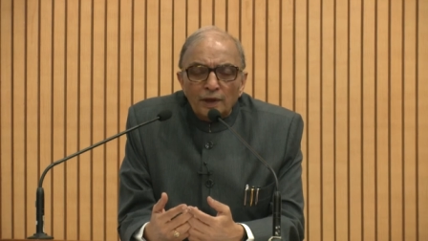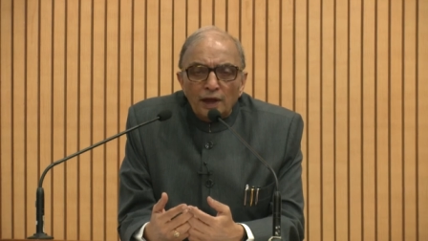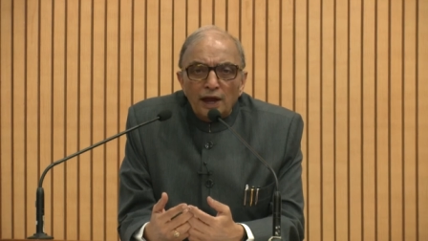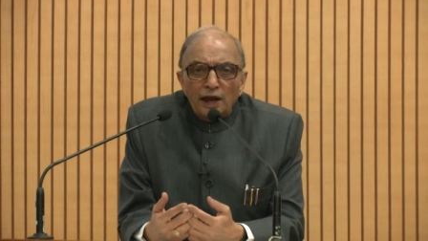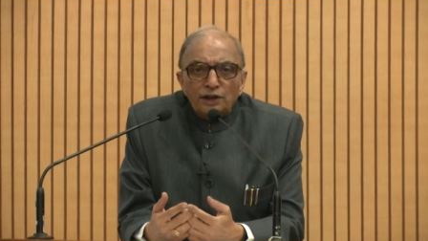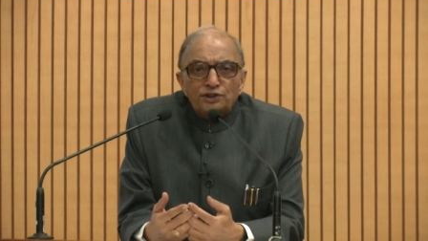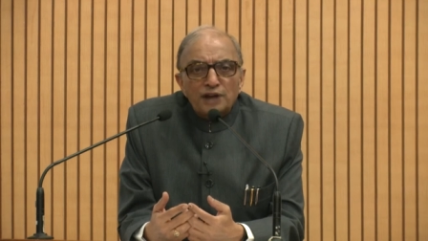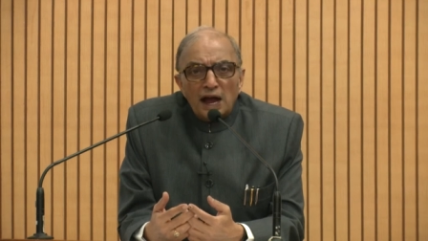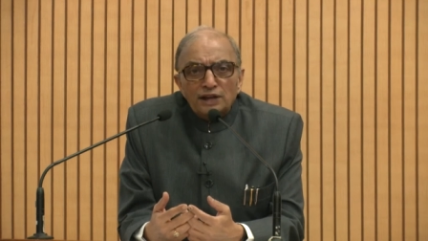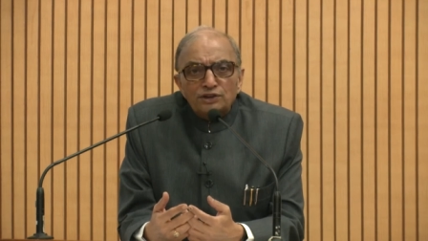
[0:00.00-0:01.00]
a
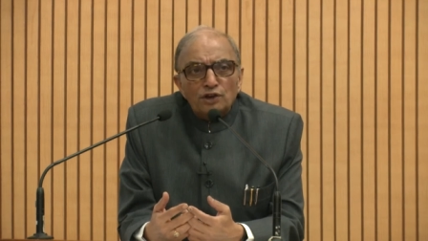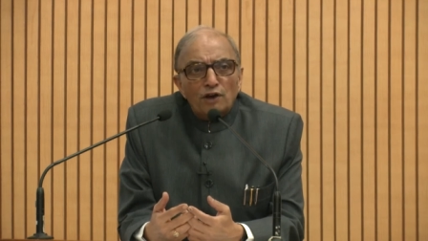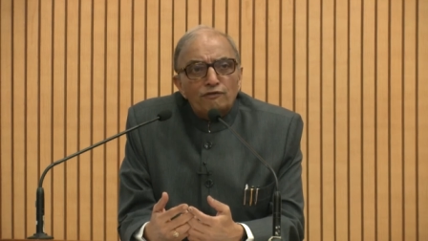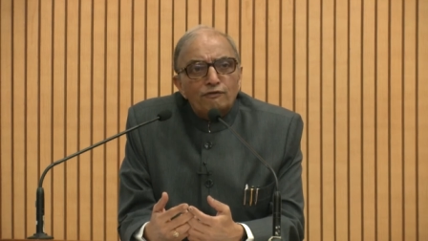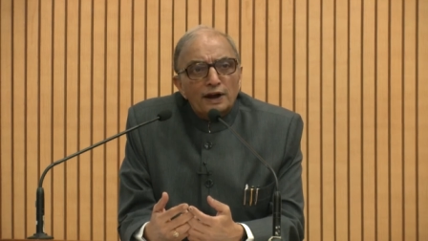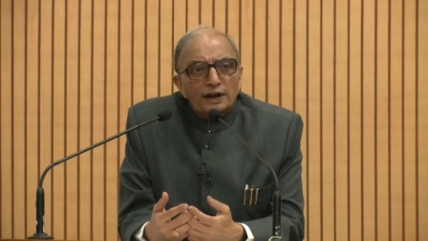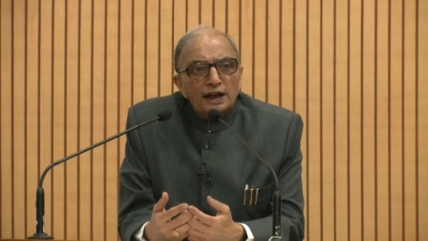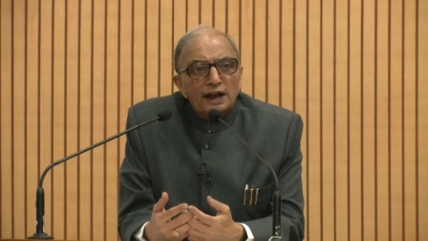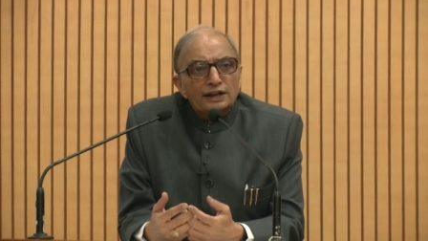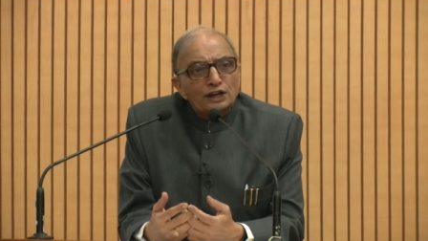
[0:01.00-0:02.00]
chance of
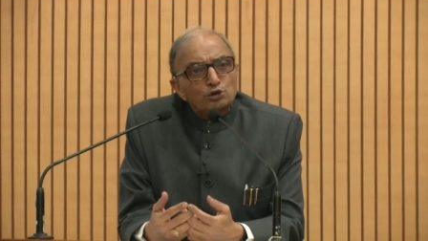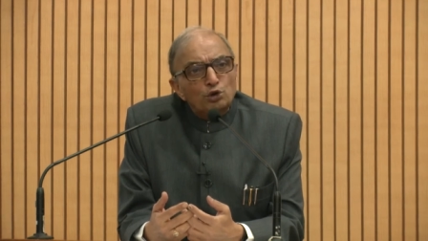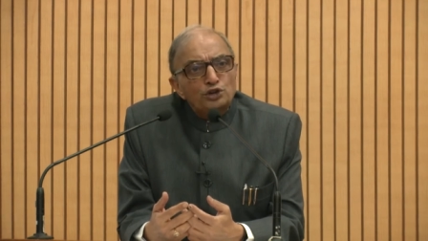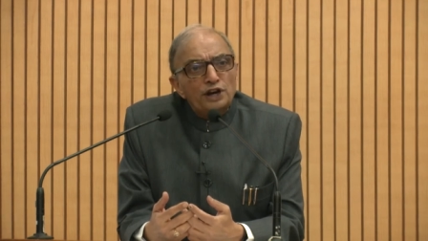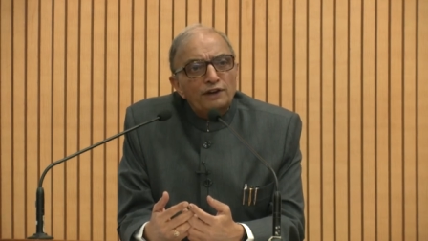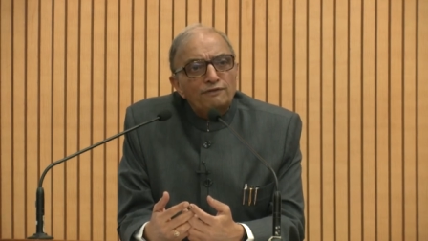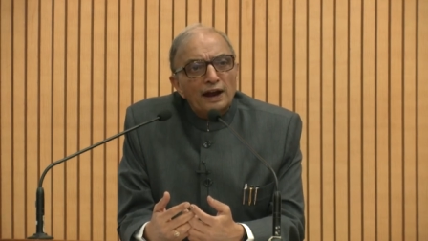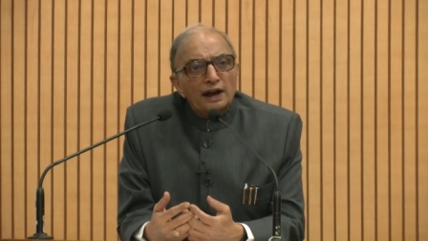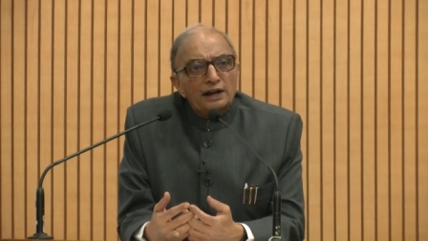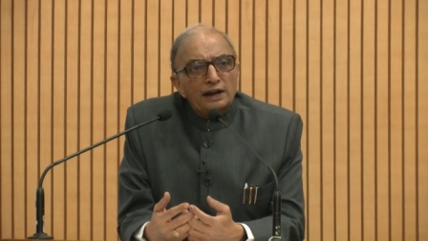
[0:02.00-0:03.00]
working as associate
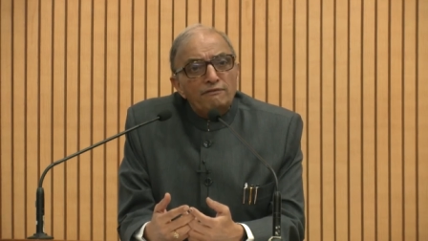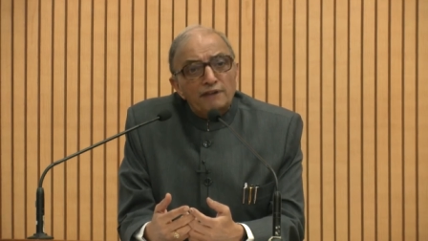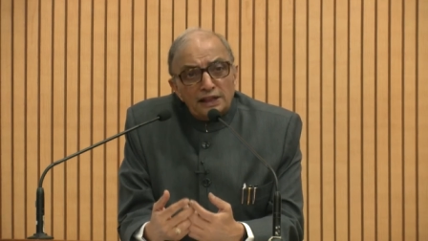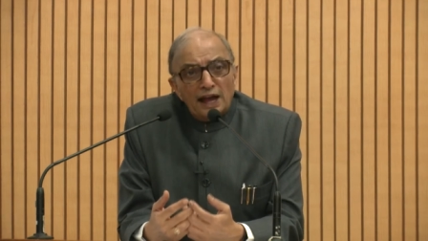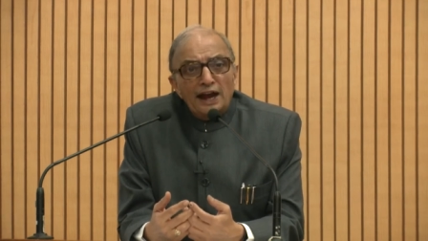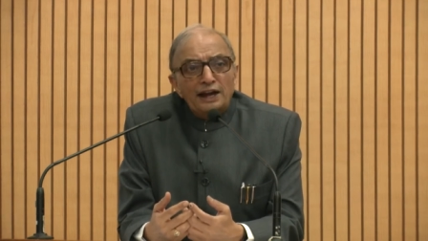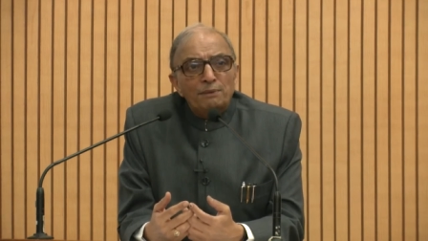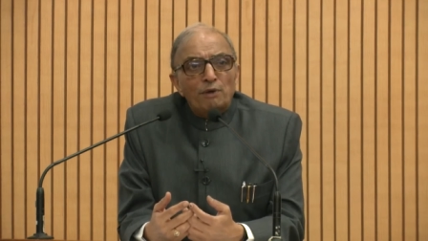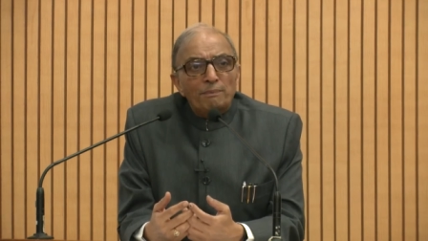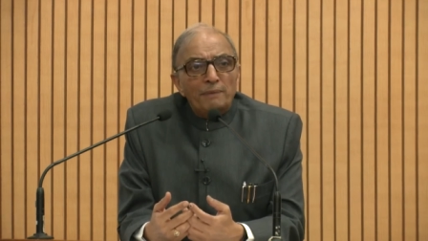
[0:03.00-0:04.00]
faculty with
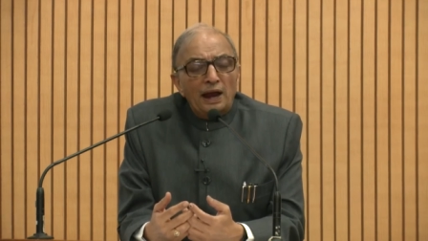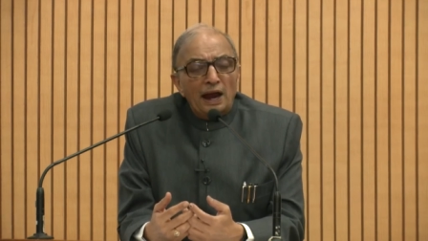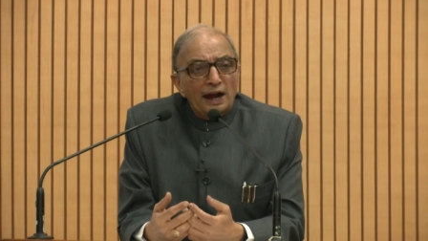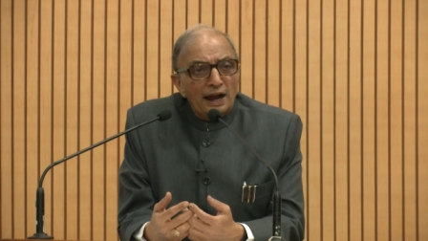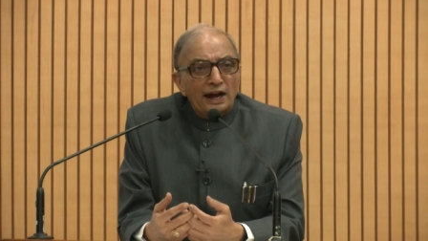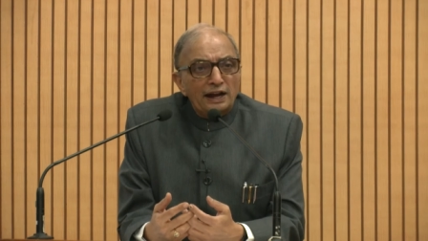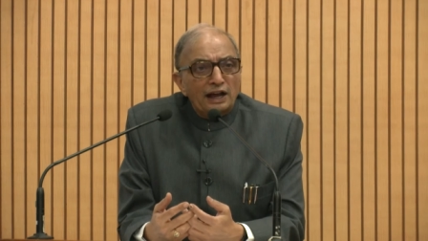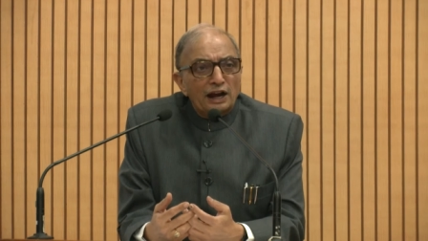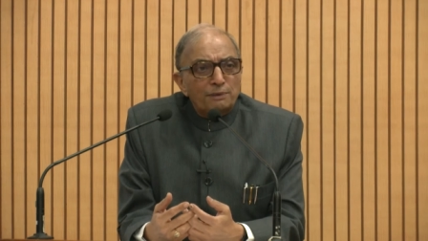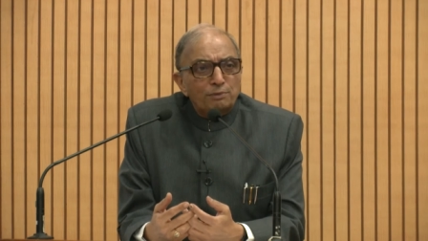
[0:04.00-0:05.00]
IIT Bombay and
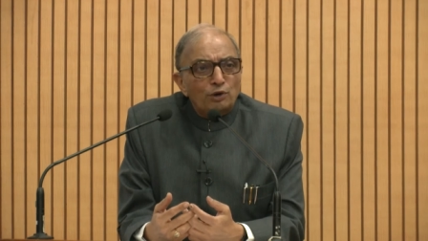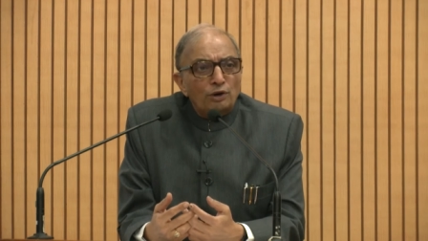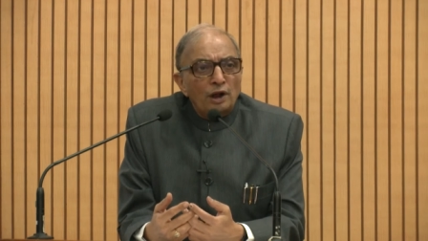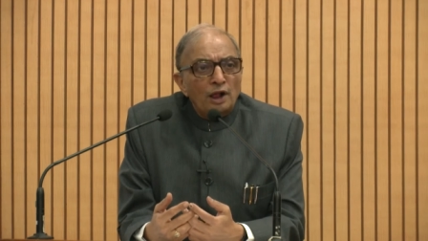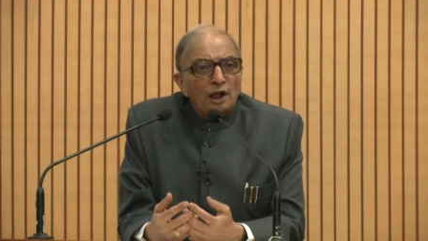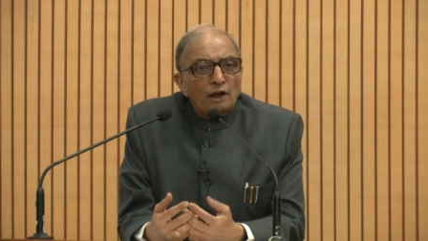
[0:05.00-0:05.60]
IIT Kharagpur